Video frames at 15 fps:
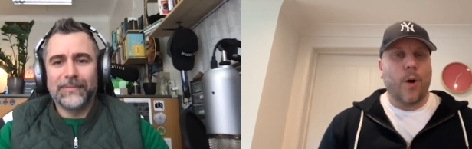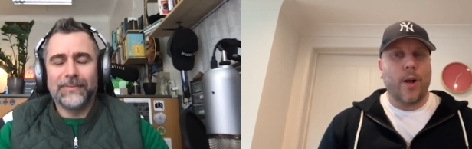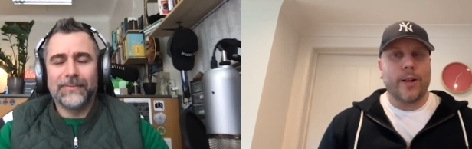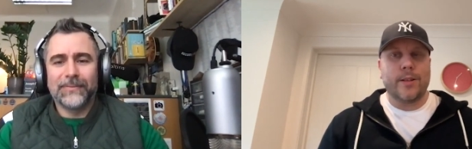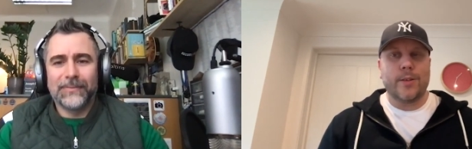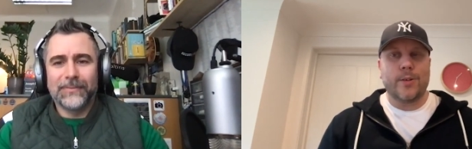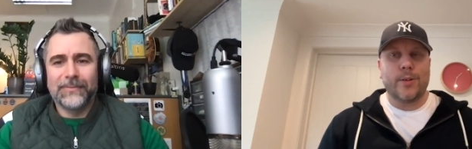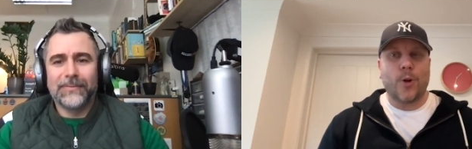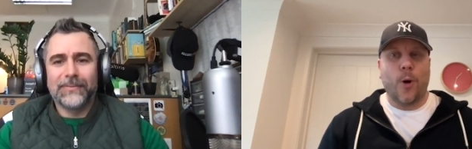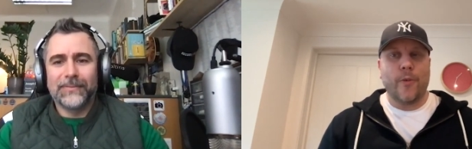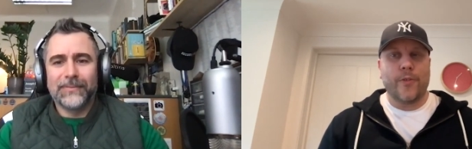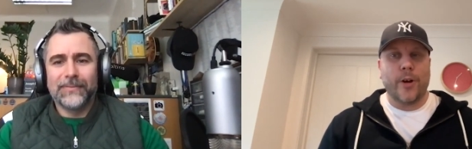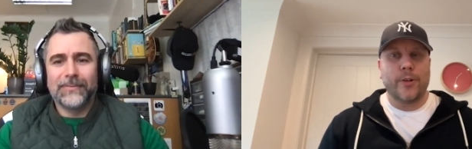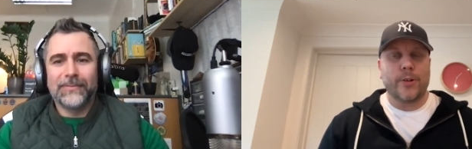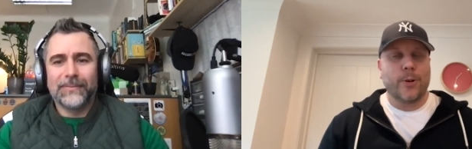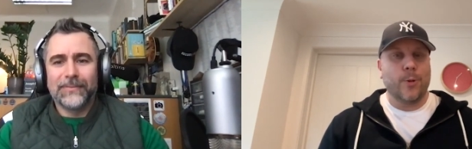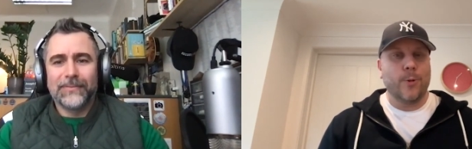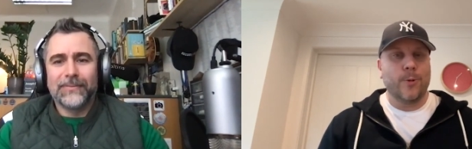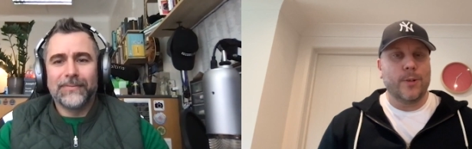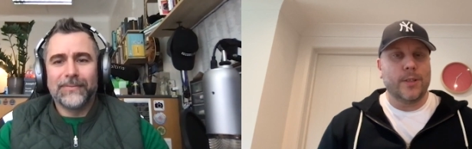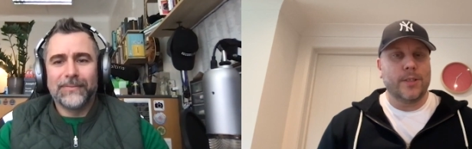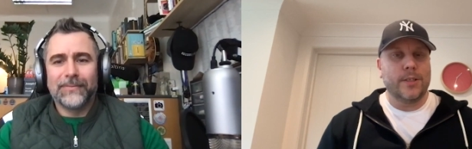Speaker 1: I, I got a phone
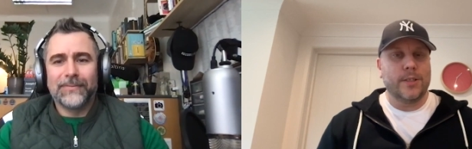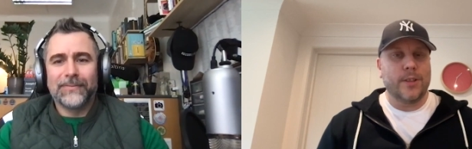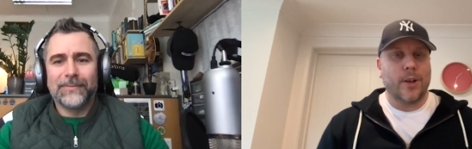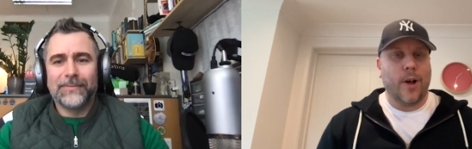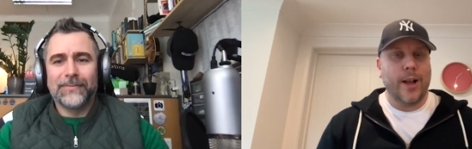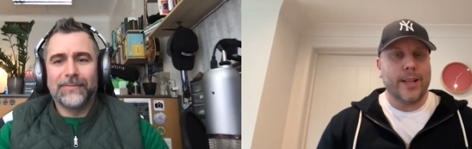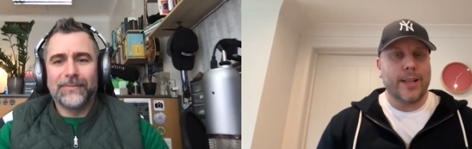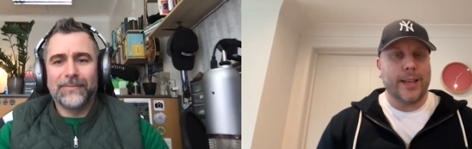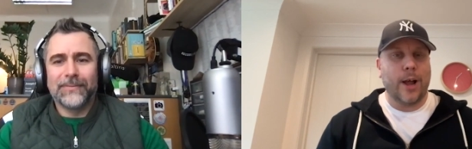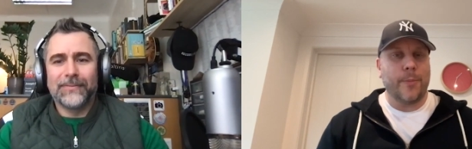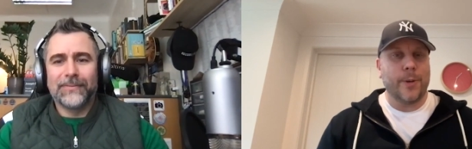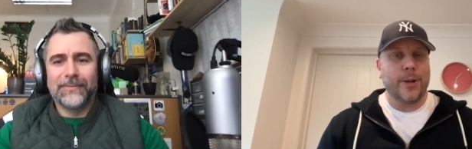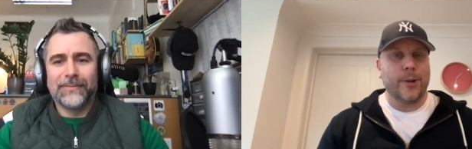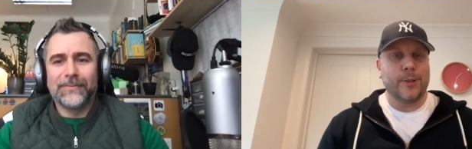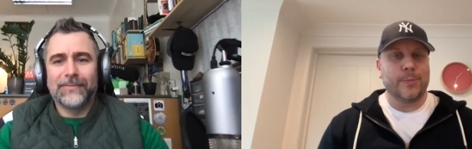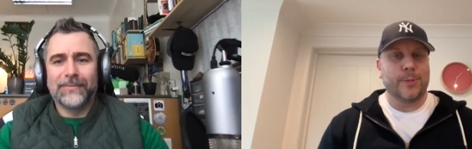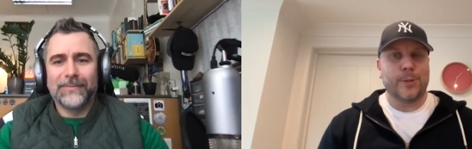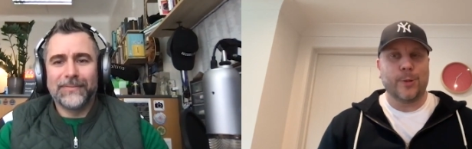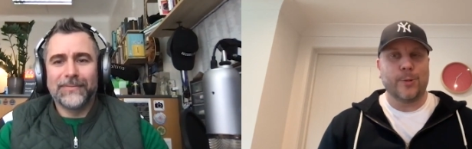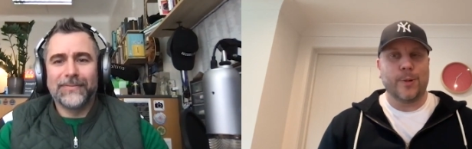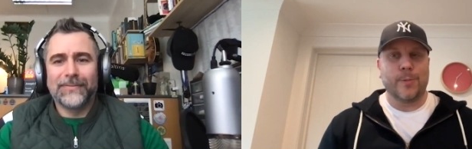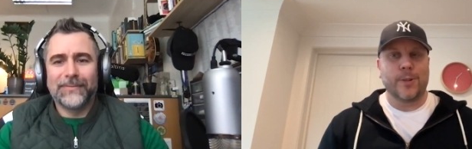call and I ended up in a
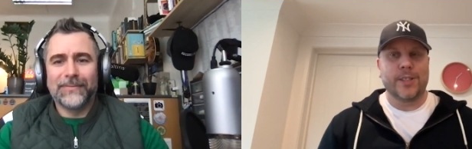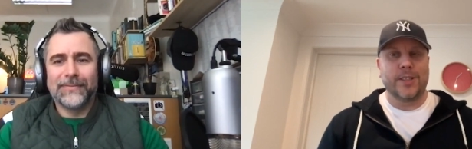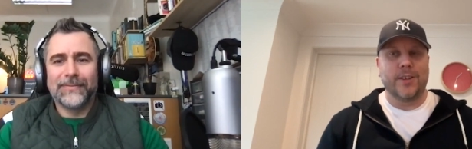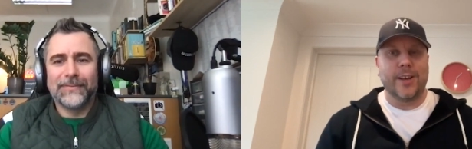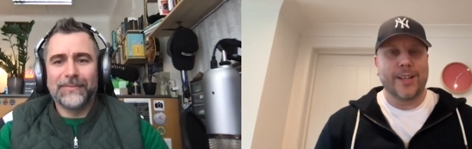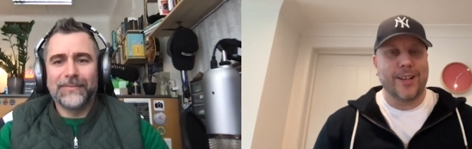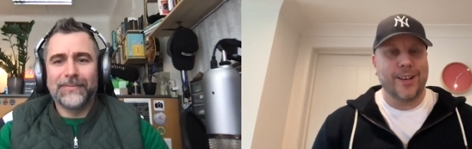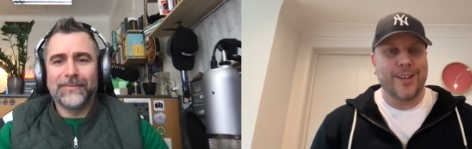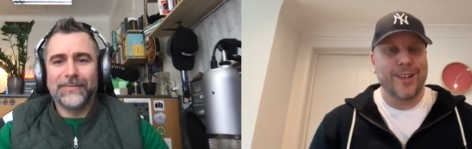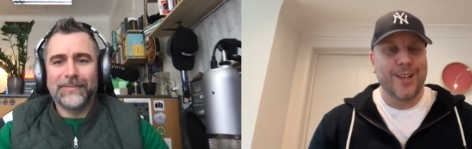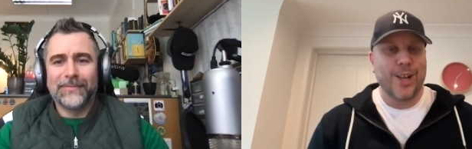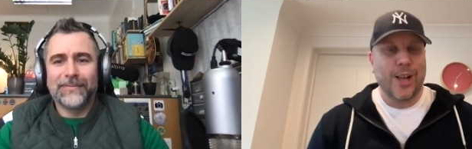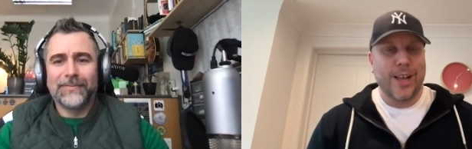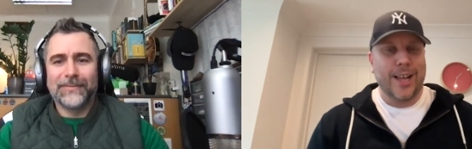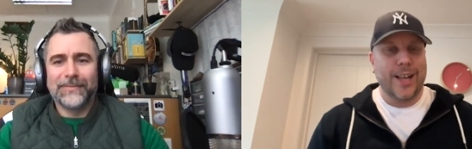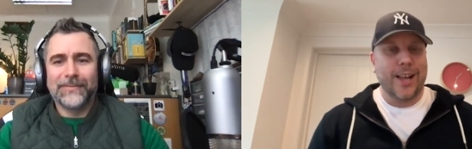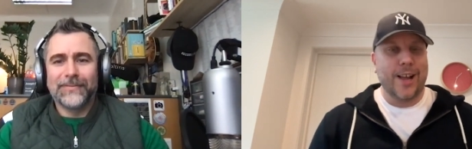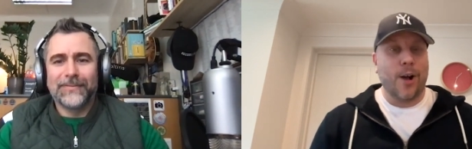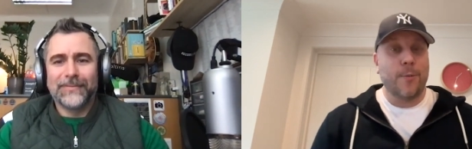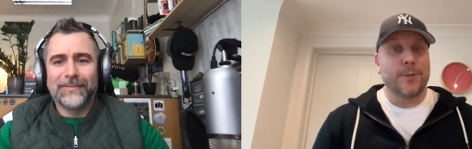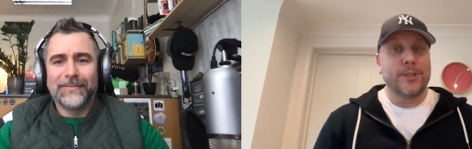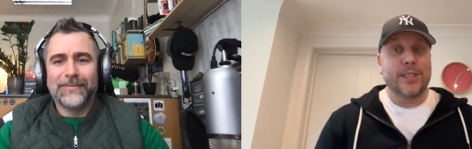hospital. It wasn't like a,
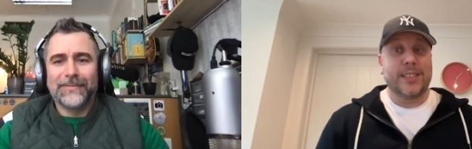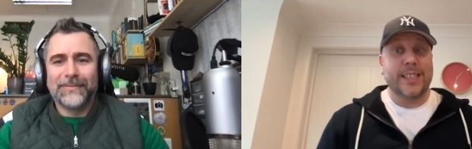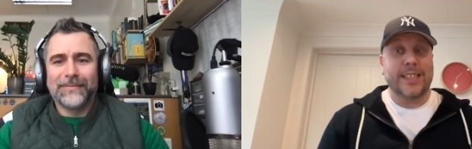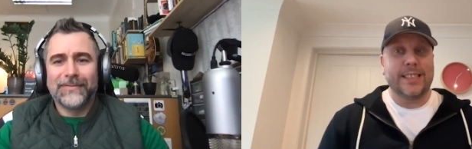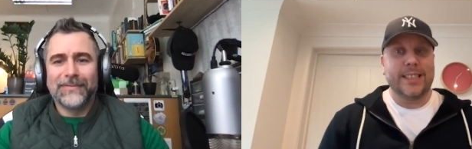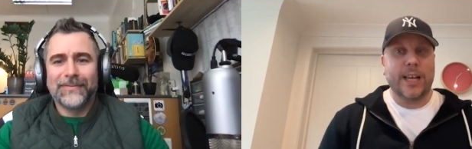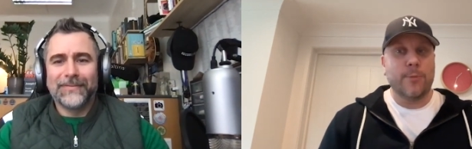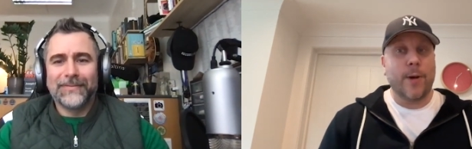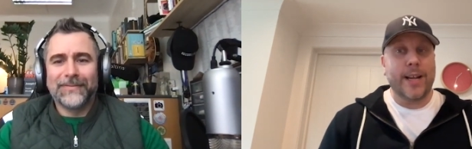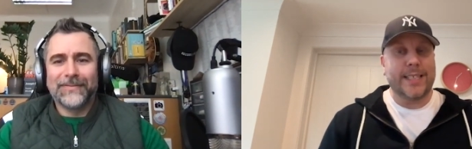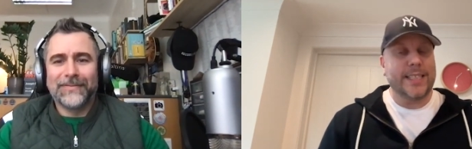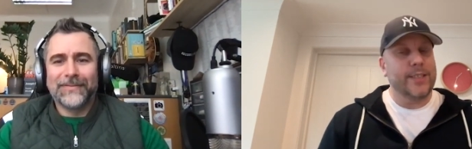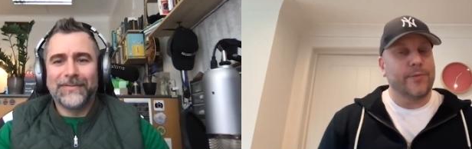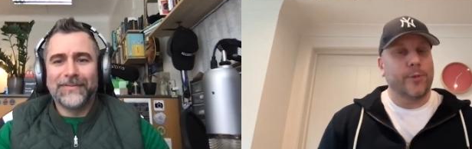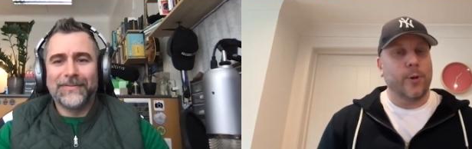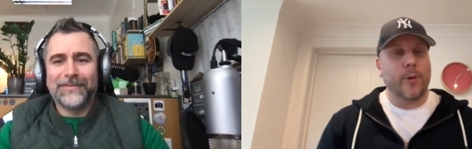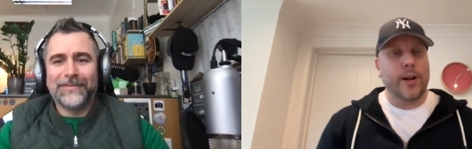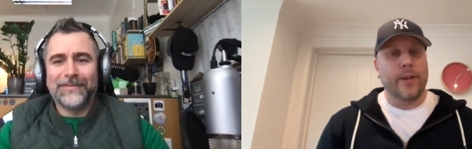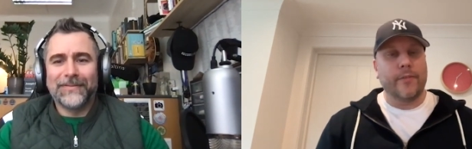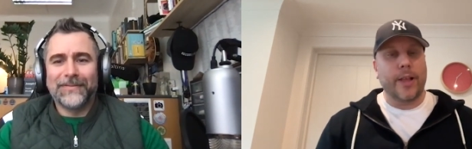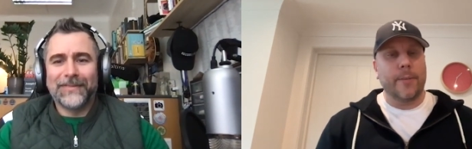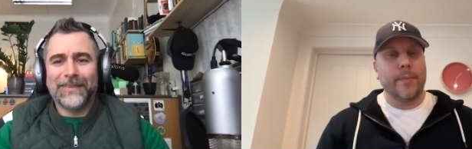uh, I wasn't sitting there waiting for
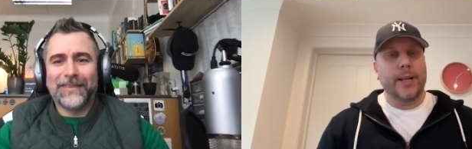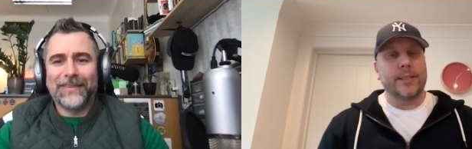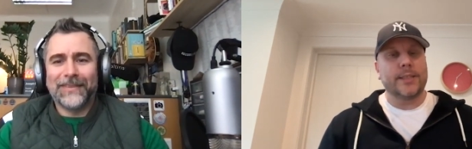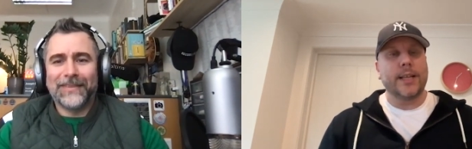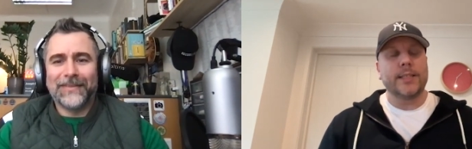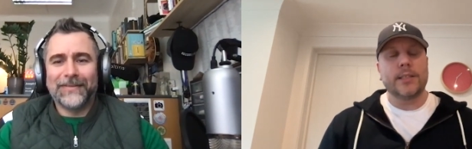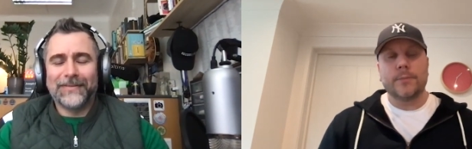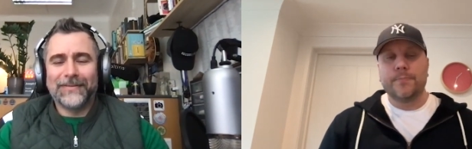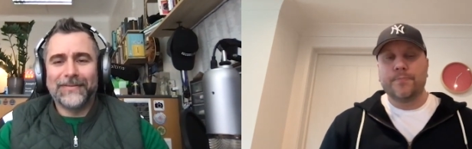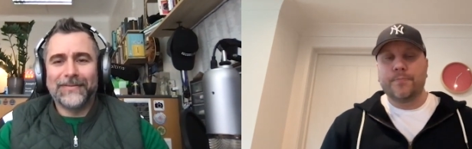it, if that makes sense.